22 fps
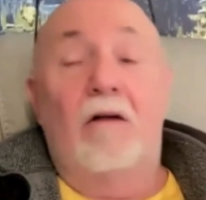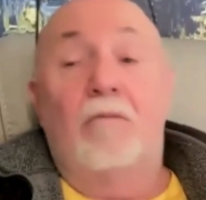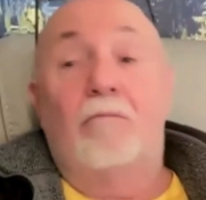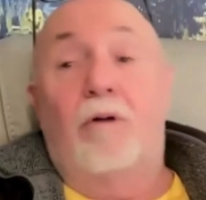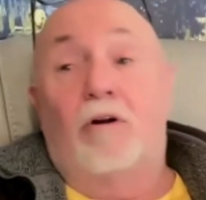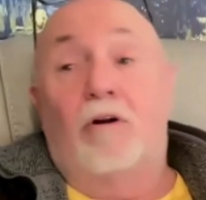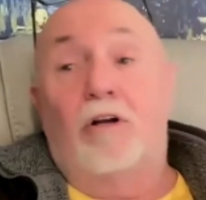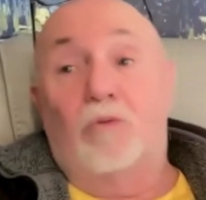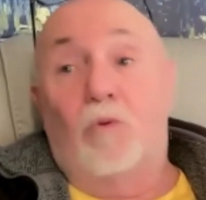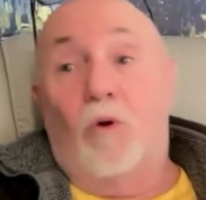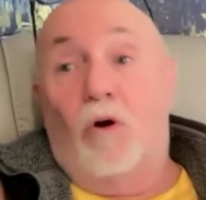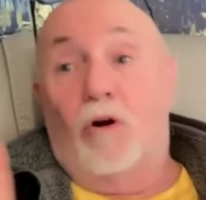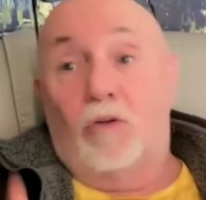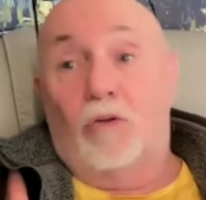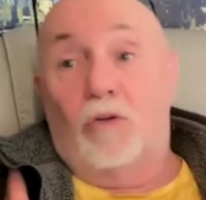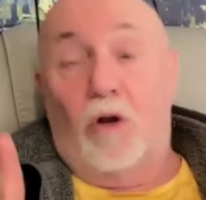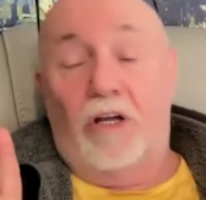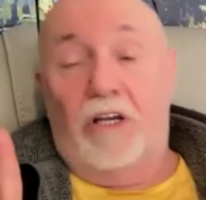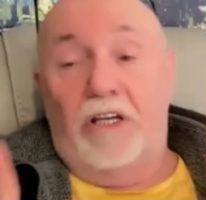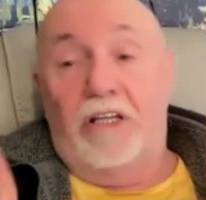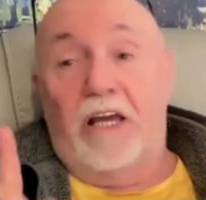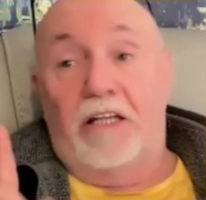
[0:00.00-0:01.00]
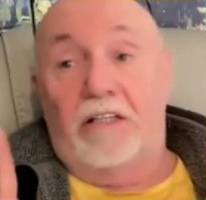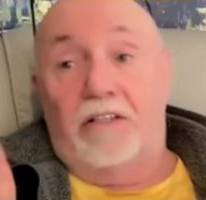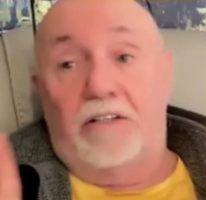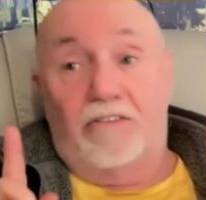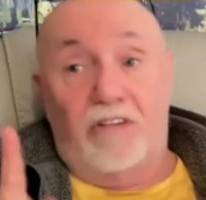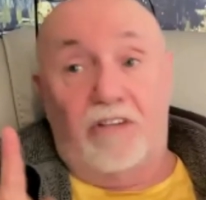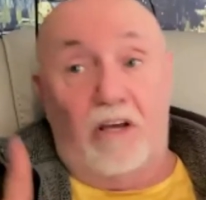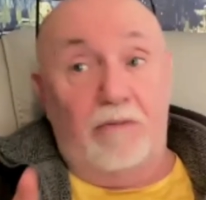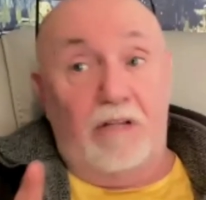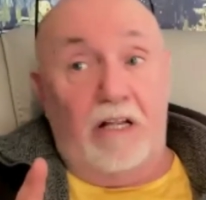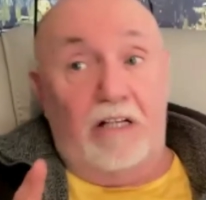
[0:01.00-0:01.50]
Because we're going to get into
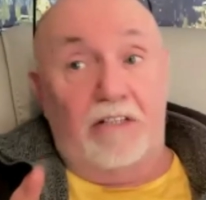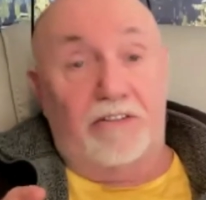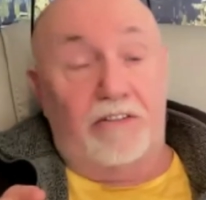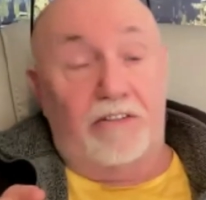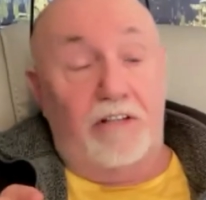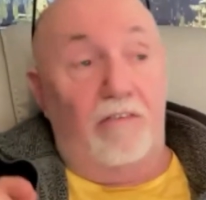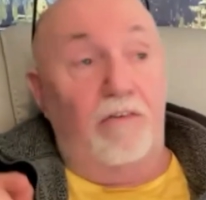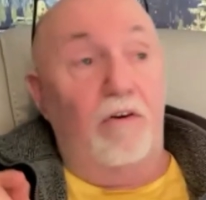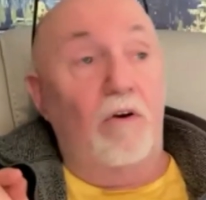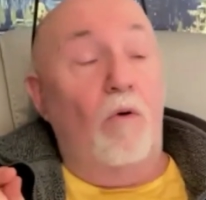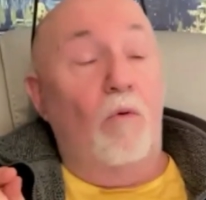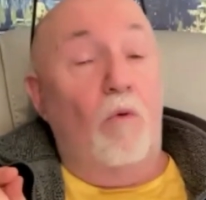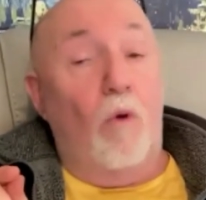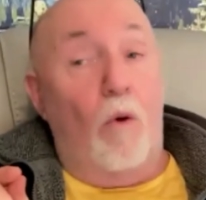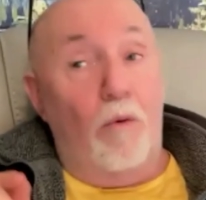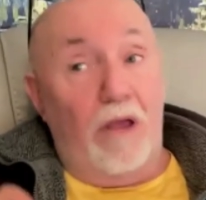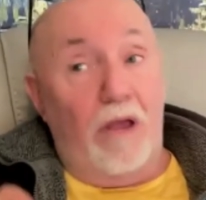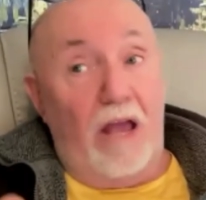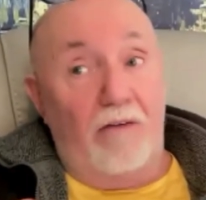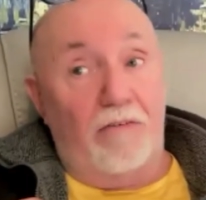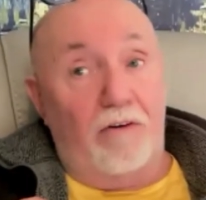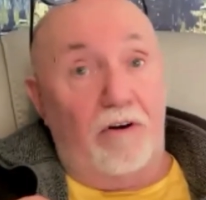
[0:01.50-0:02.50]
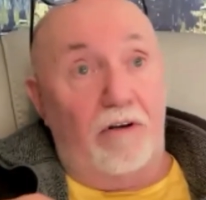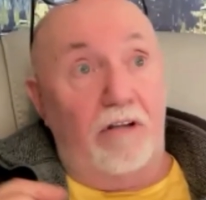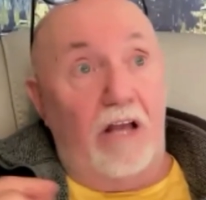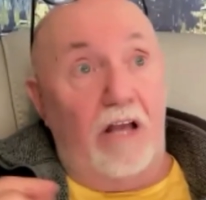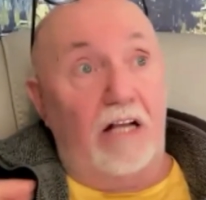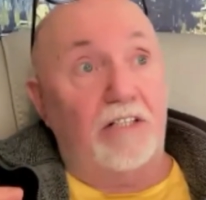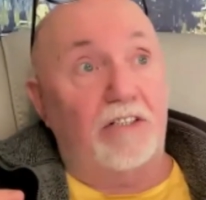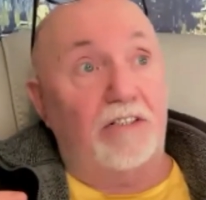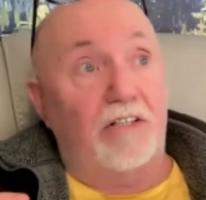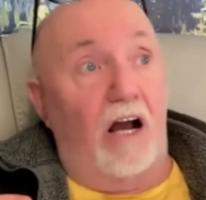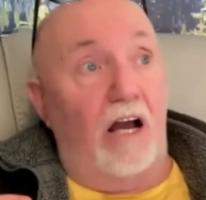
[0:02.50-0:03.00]
some of that stuff when we have our
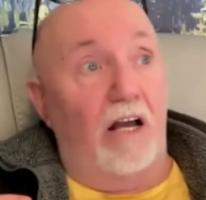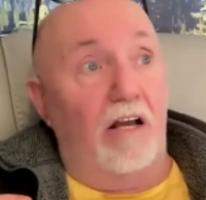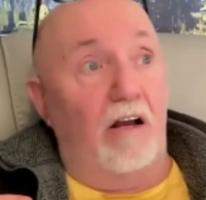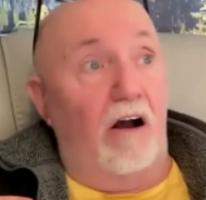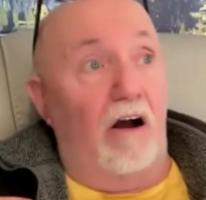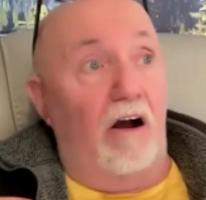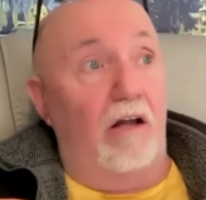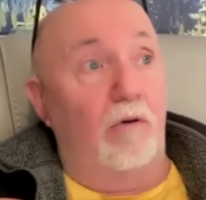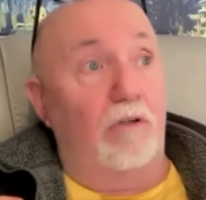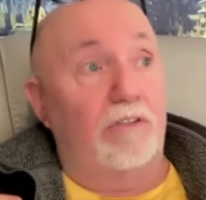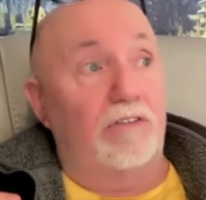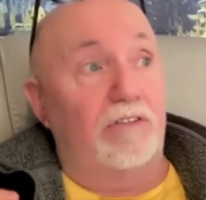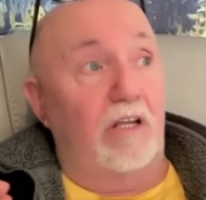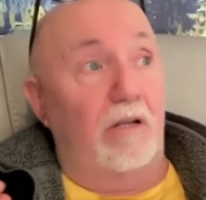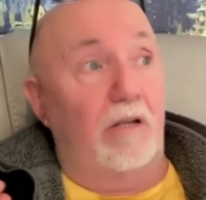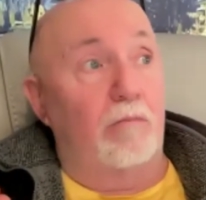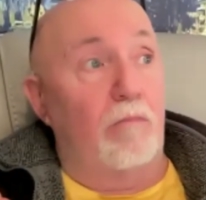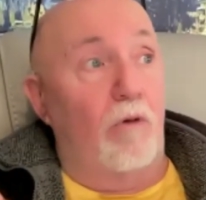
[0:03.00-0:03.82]
next guy on. What's his name?